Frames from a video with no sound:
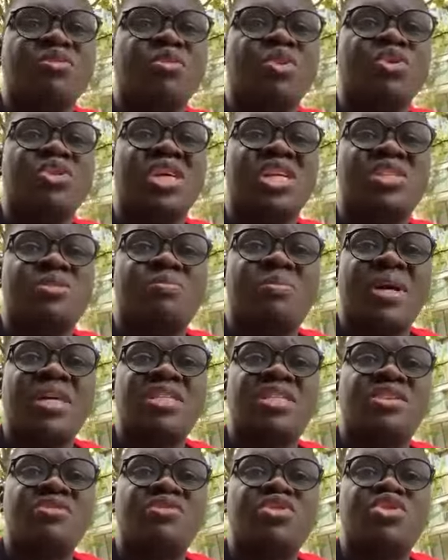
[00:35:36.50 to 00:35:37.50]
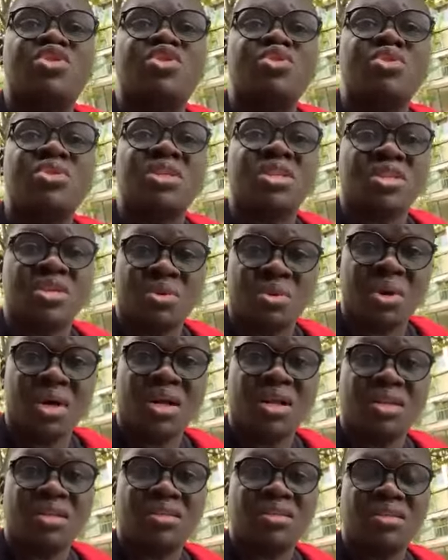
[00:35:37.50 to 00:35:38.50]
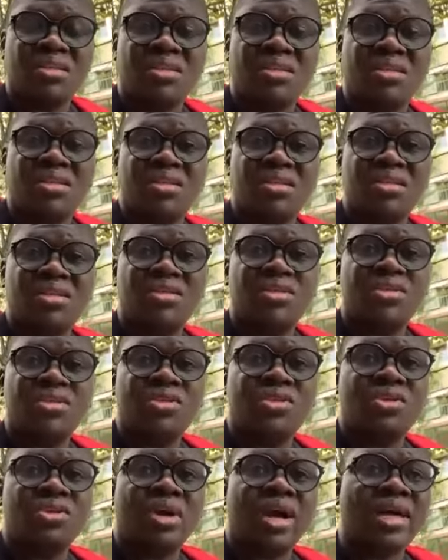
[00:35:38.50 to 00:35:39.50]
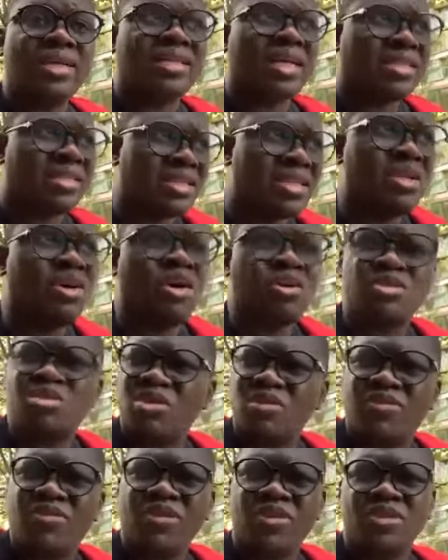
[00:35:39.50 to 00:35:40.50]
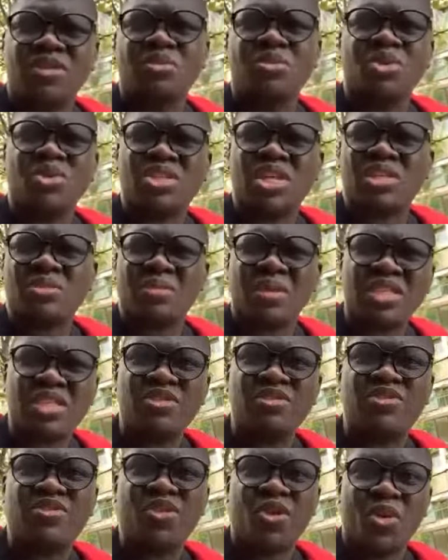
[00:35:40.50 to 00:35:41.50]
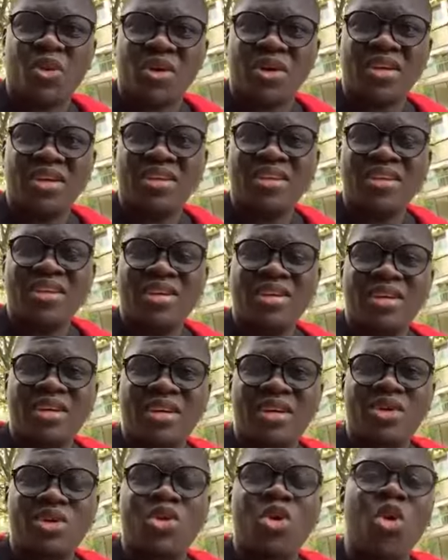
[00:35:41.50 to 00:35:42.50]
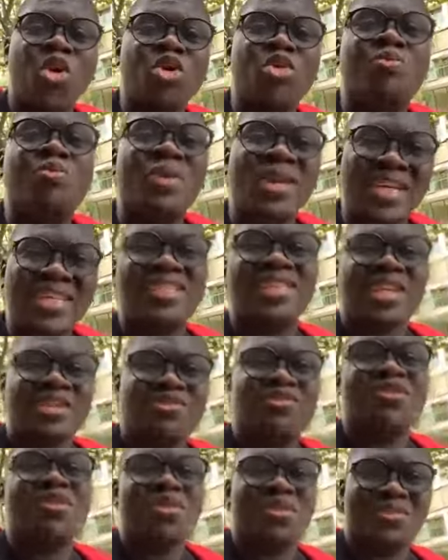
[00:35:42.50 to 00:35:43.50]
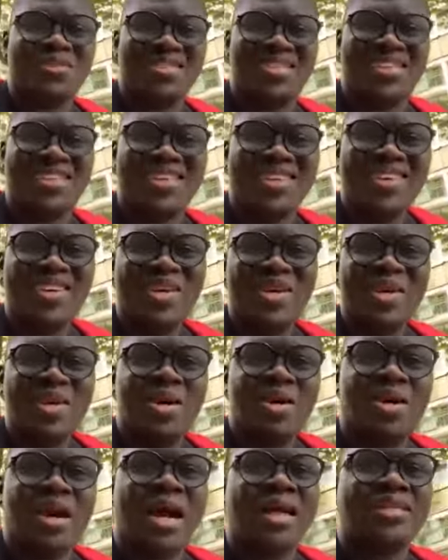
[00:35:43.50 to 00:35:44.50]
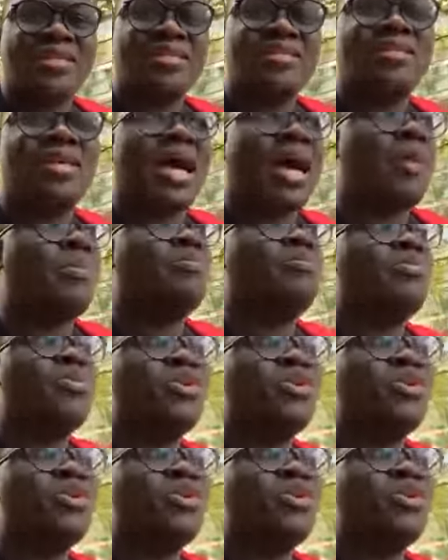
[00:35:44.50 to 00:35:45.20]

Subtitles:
Okay, he started it. He's in Guinness Book of Record for the most expensive suit in the world, right? I think also for the most expensive phone,